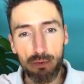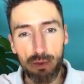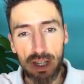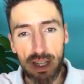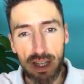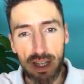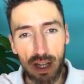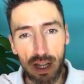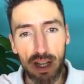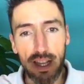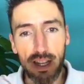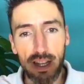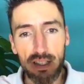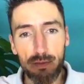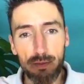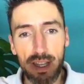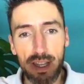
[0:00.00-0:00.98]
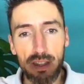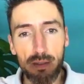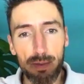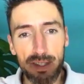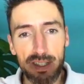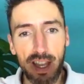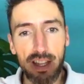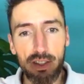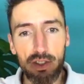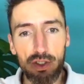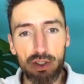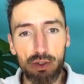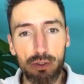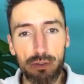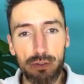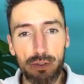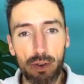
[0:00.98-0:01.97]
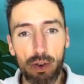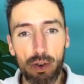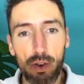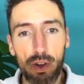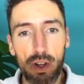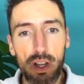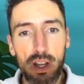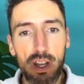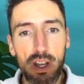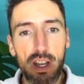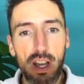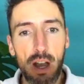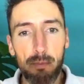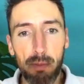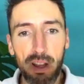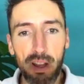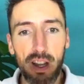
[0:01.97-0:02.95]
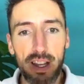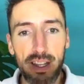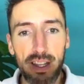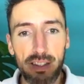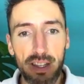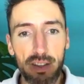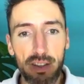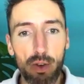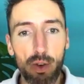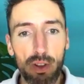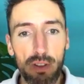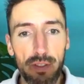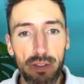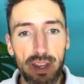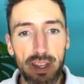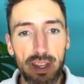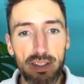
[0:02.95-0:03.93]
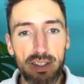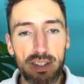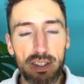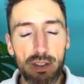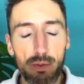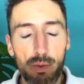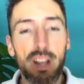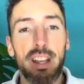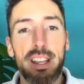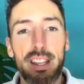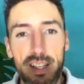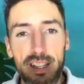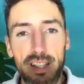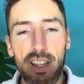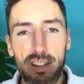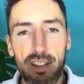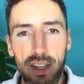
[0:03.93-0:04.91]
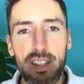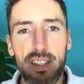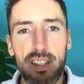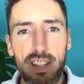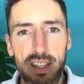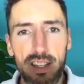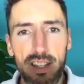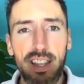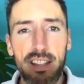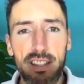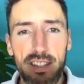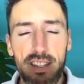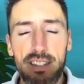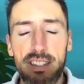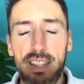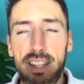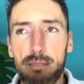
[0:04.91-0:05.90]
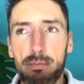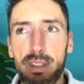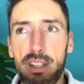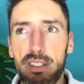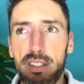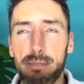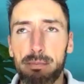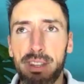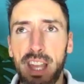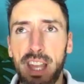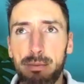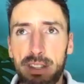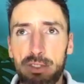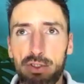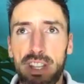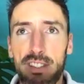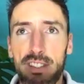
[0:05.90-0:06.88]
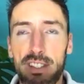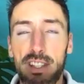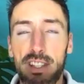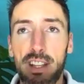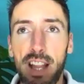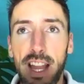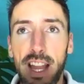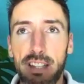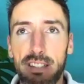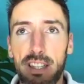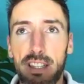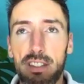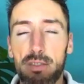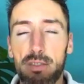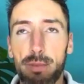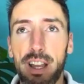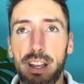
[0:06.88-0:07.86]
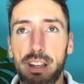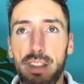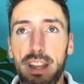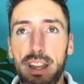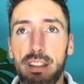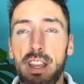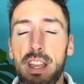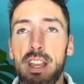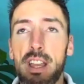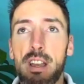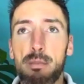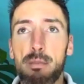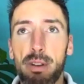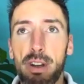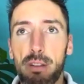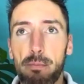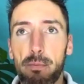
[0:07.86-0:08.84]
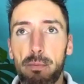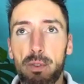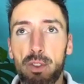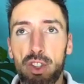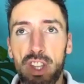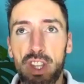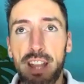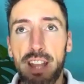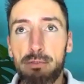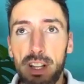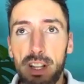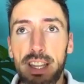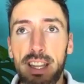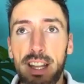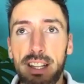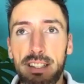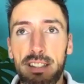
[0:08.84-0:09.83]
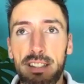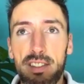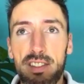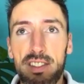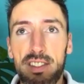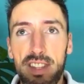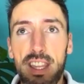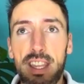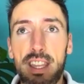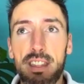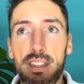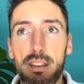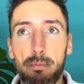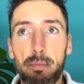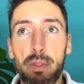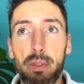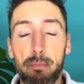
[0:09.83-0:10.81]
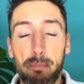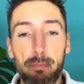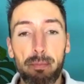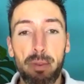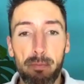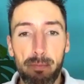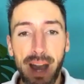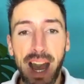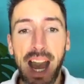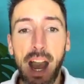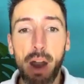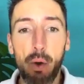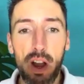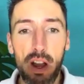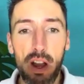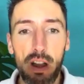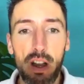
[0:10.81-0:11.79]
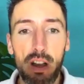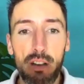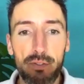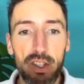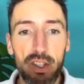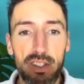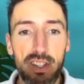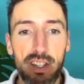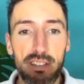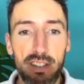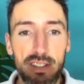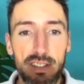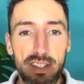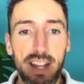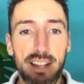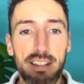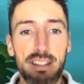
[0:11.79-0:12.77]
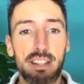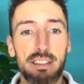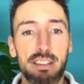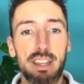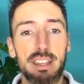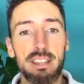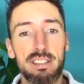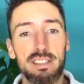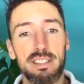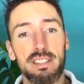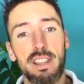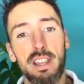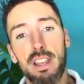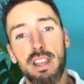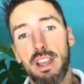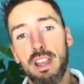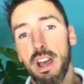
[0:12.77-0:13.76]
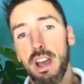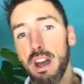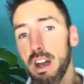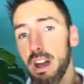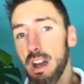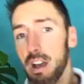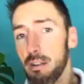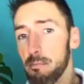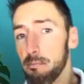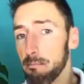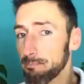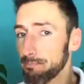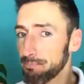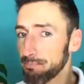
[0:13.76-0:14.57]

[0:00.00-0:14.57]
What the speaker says: really click to me the potential for applying all of this. Well, in a sense, it did, because I became interested in lectins back then. But generally, I didn't see the power of just understanding these. The